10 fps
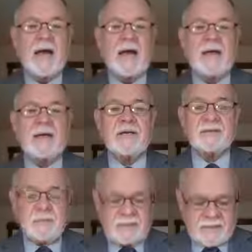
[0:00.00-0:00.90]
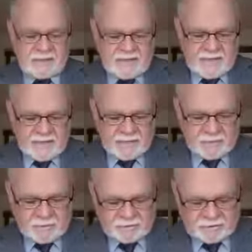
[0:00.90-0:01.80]
And here's what they said on
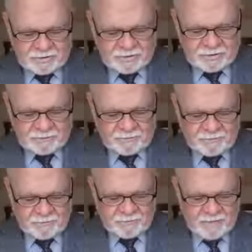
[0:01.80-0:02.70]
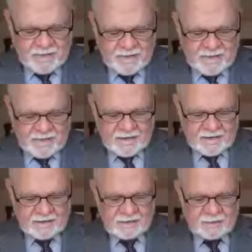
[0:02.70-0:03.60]
the poster.
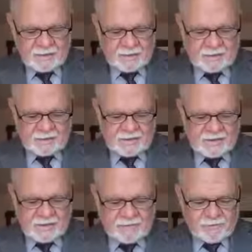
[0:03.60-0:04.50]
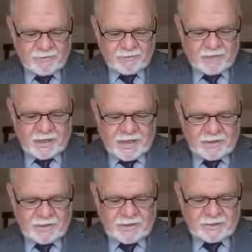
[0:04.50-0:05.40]
Kaiser Wilson, have you
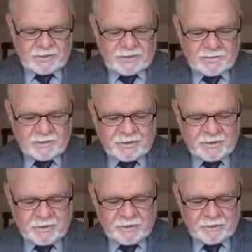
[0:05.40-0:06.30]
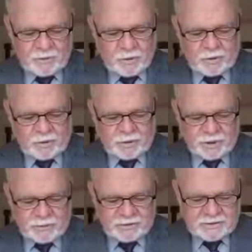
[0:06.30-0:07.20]
forgotten your sympathy with the poor
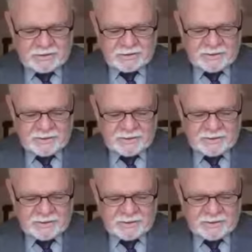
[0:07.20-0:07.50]
Germans?